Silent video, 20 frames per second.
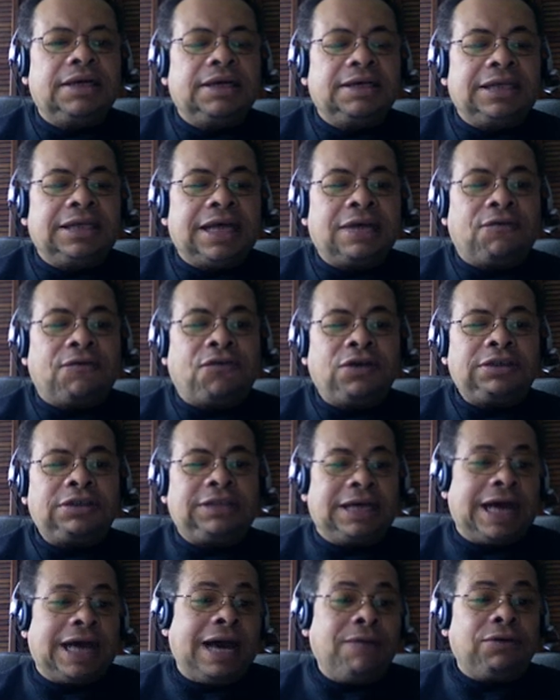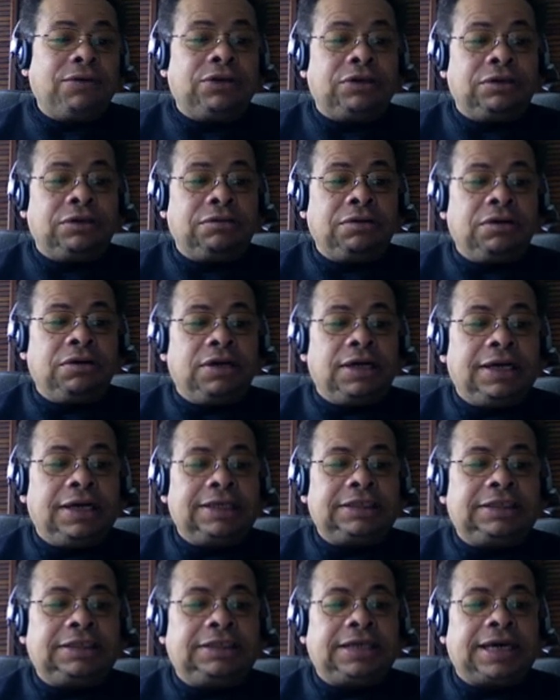Now, the first thing I would do is
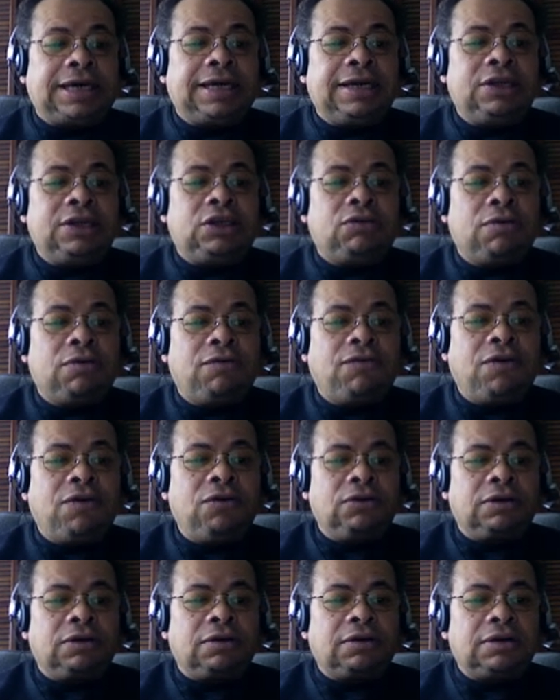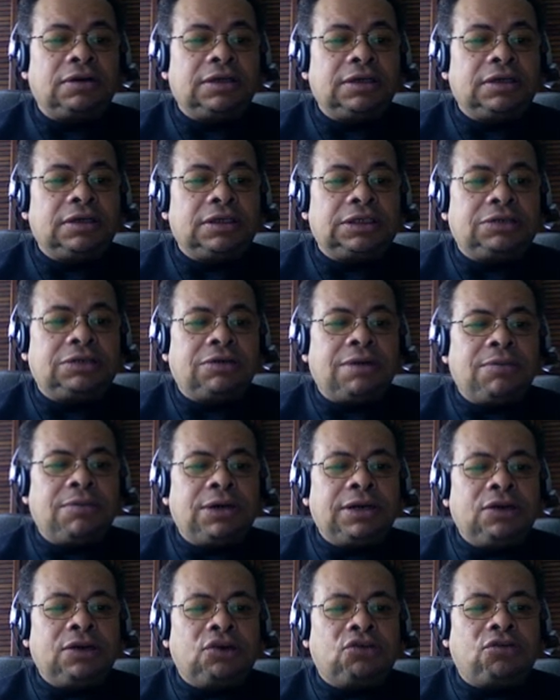stick it into a folder. So I'm
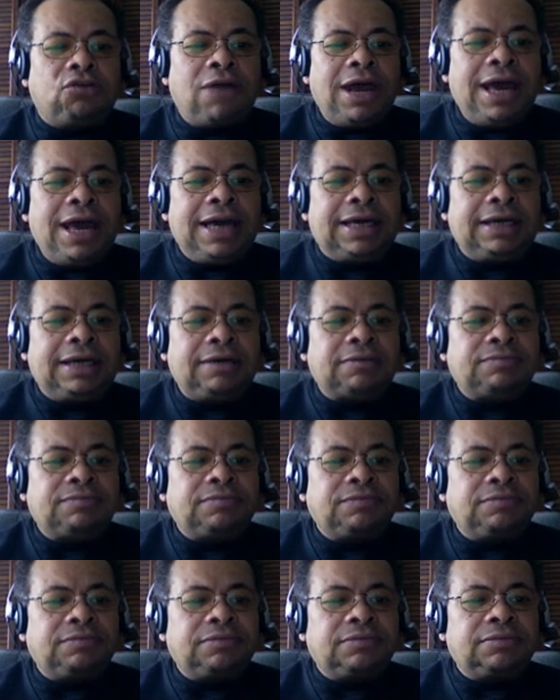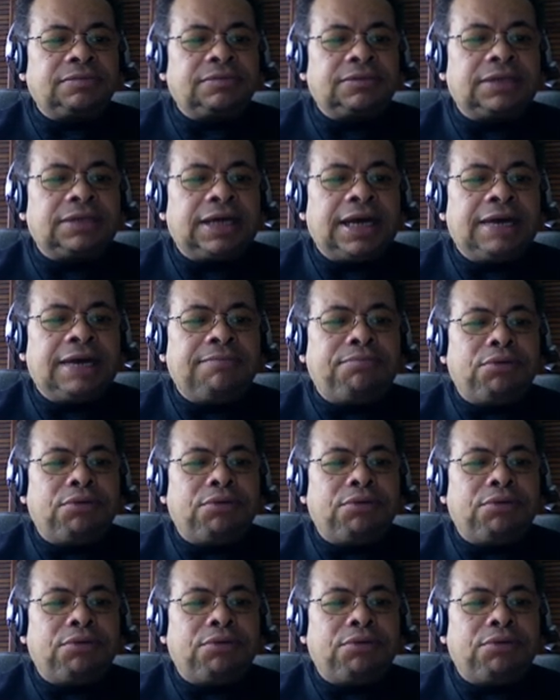going to drag it and